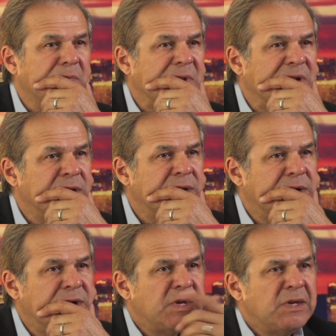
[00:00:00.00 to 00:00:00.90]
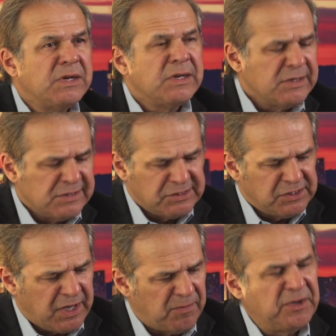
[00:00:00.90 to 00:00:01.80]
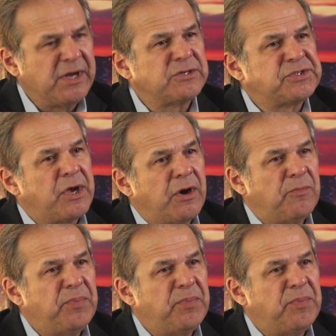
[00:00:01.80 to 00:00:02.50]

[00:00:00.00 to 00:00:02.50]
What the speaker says: A couple years ago,